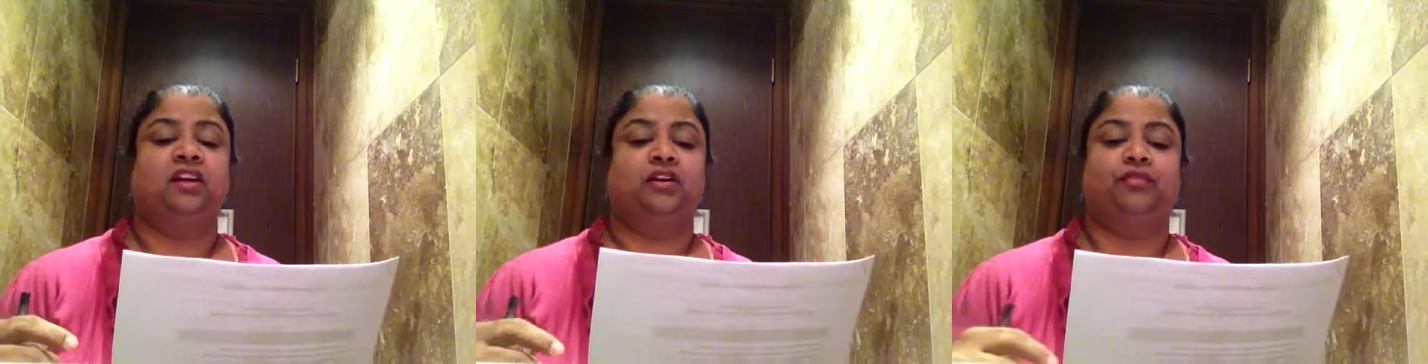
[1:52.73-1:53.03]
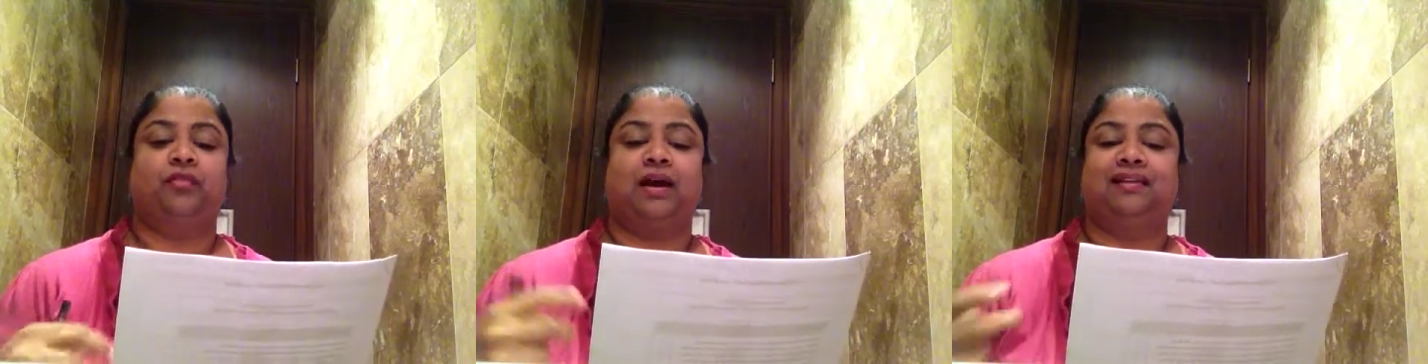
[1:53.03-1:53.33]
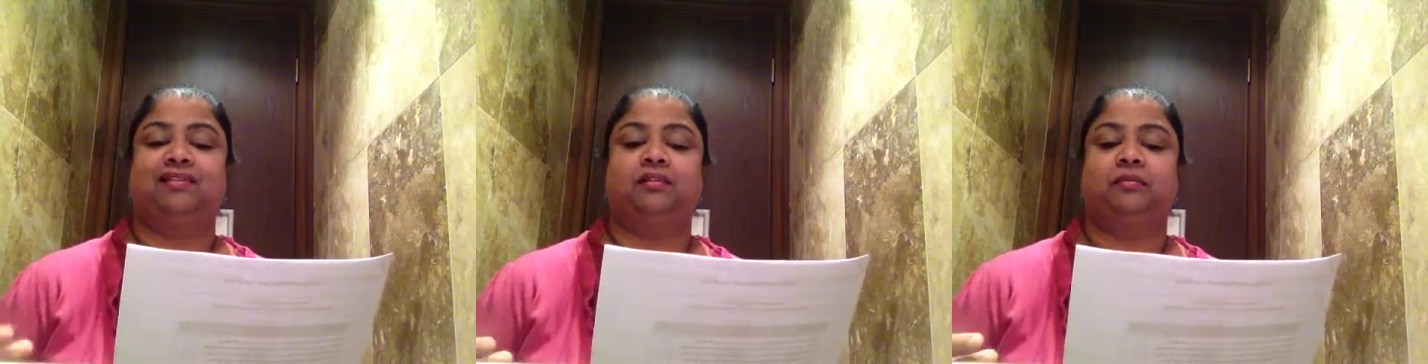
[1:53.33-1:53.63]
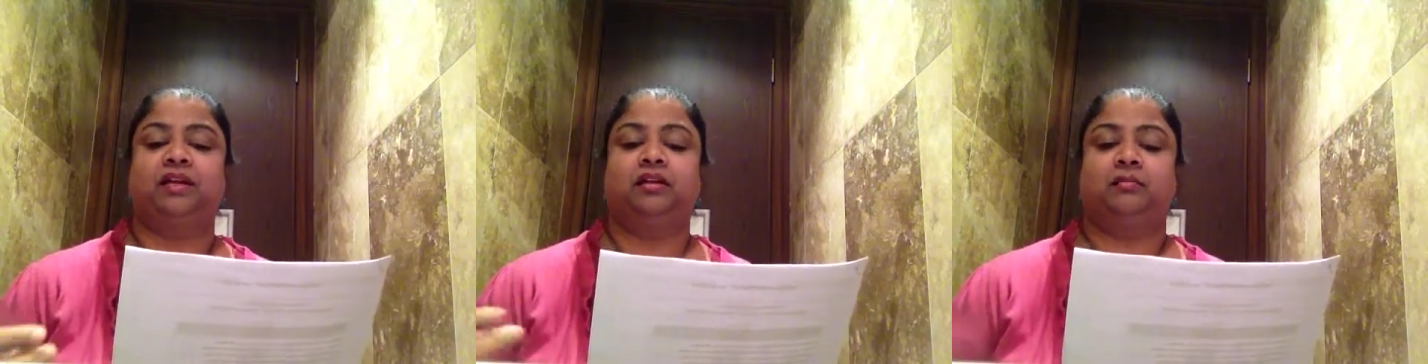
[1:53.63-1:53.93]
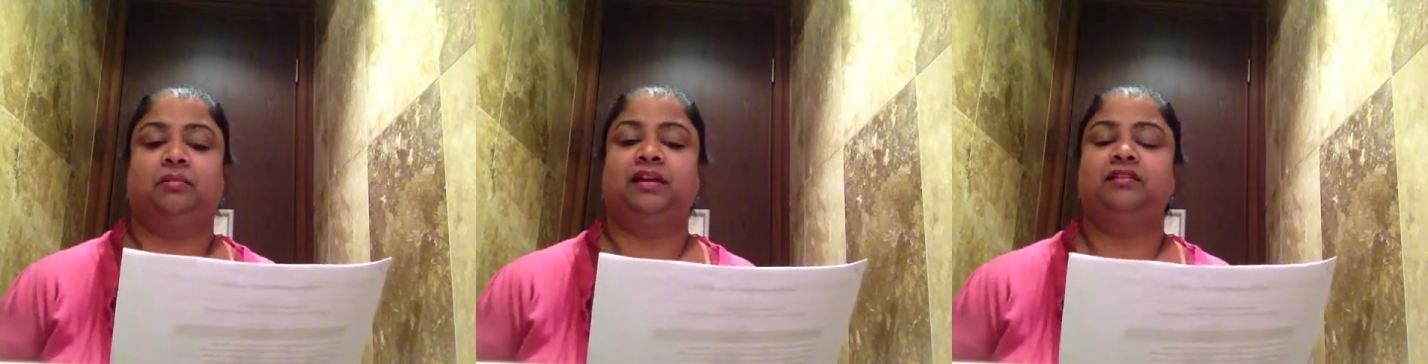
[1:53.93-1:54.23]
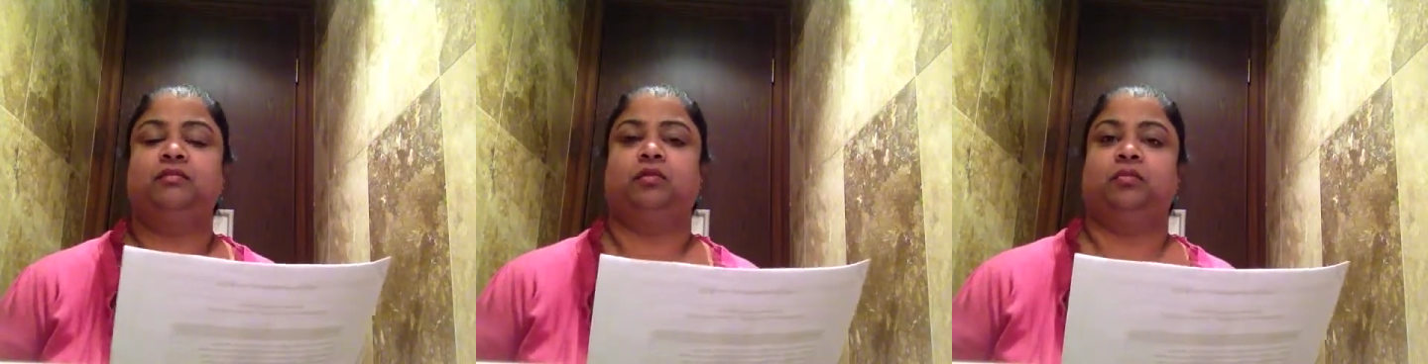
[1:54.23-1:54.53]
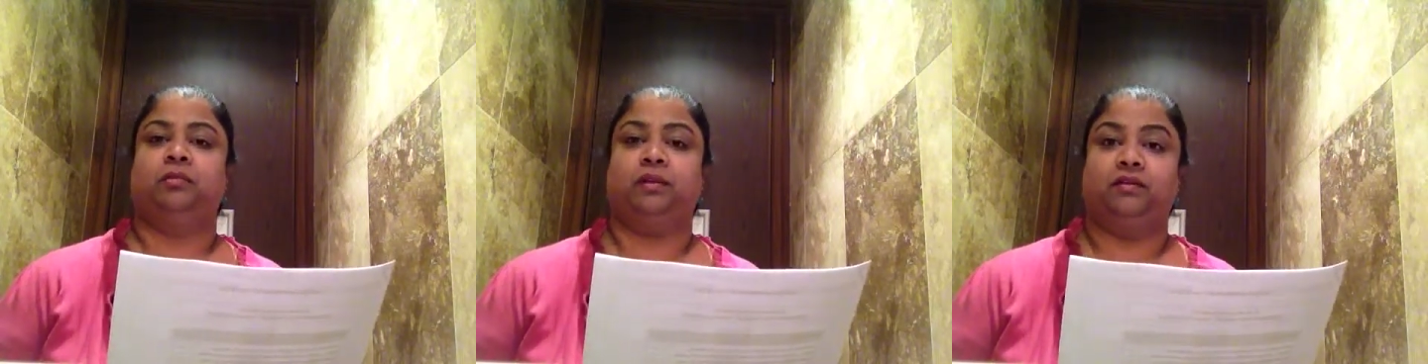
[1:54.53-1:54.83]
if you anticipate compliance
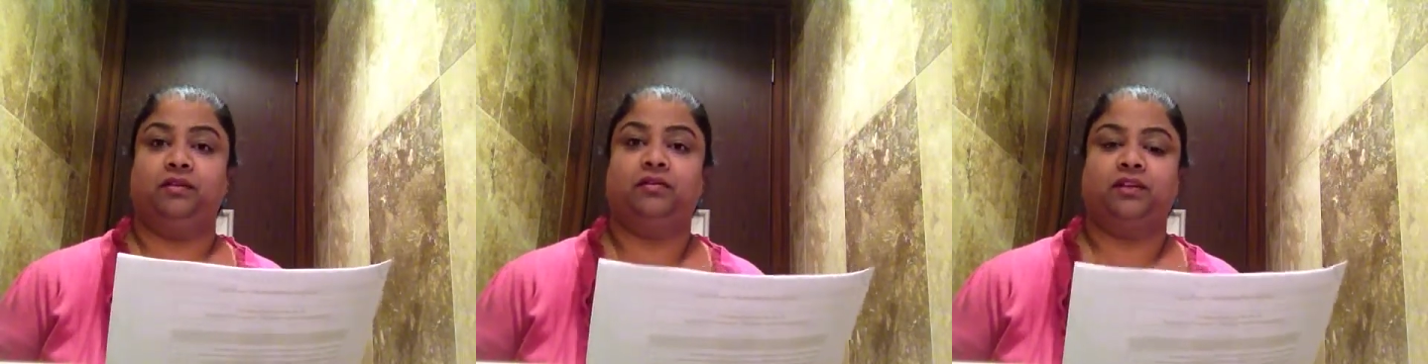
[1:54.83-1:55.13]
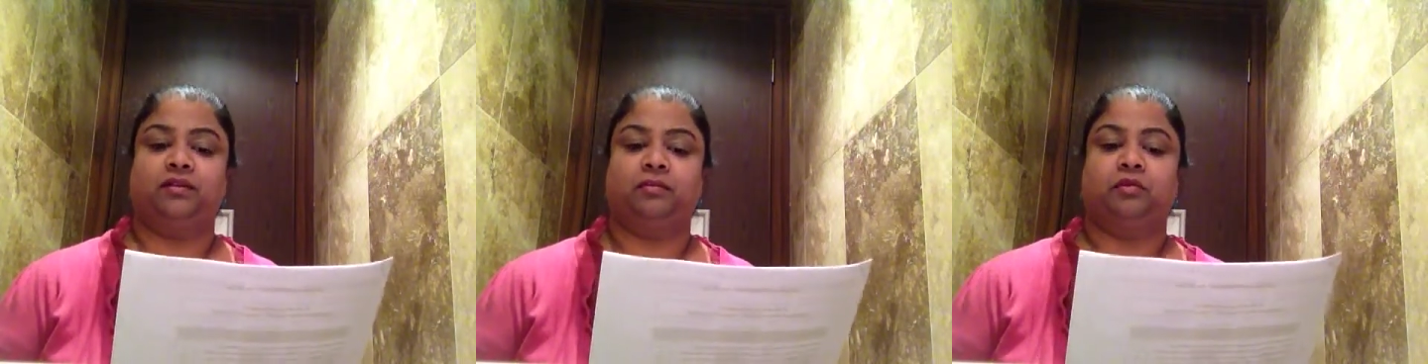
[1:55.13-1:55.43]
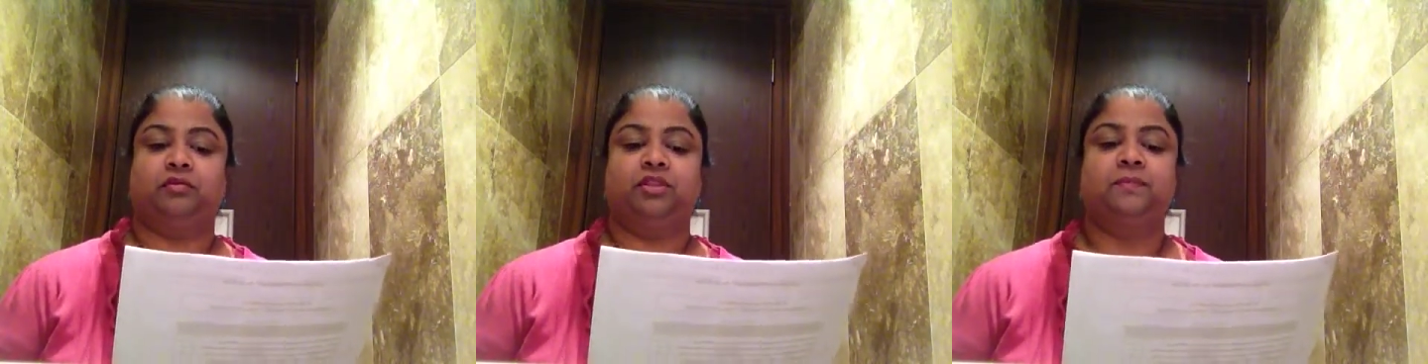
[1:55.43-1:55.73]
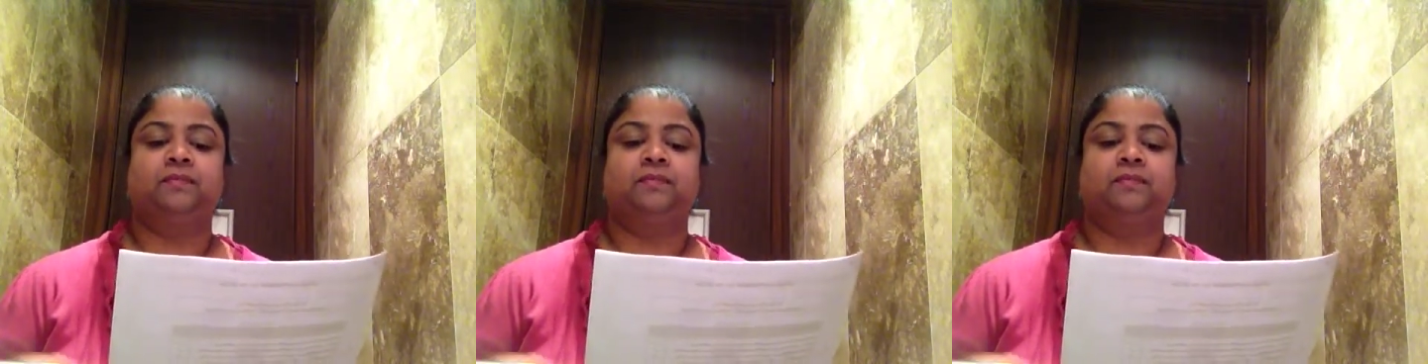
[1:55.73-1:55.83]
problem even with support